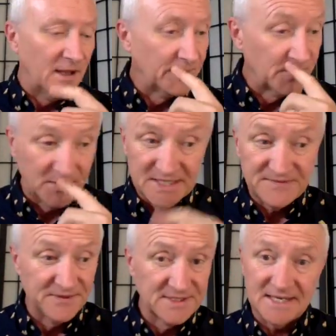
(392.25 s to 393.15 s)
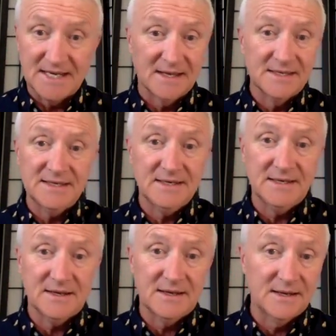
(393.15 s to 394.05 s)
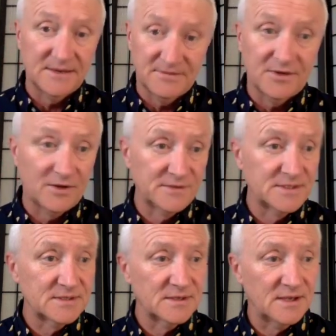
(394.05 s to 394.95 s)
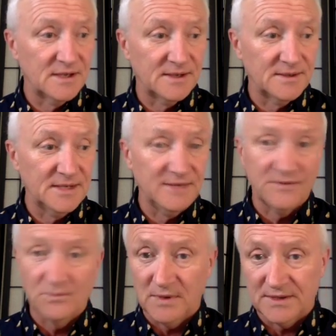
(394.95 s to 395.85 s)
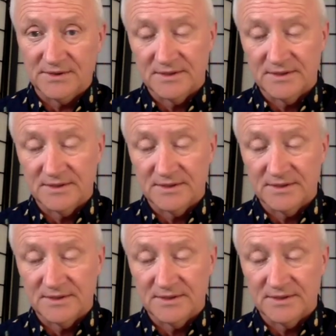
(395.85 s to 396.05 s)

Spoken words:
There is physicality involved, even with